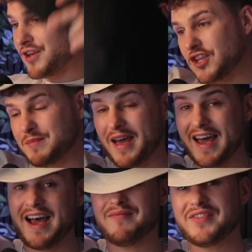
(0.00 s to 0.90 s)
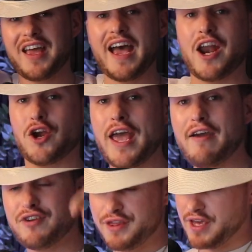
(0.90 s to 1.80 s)
customer hat and look at
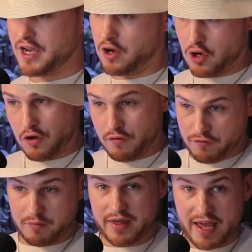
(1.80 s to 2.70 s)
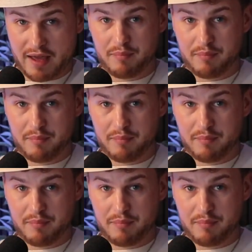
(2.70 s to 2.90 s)
everything from their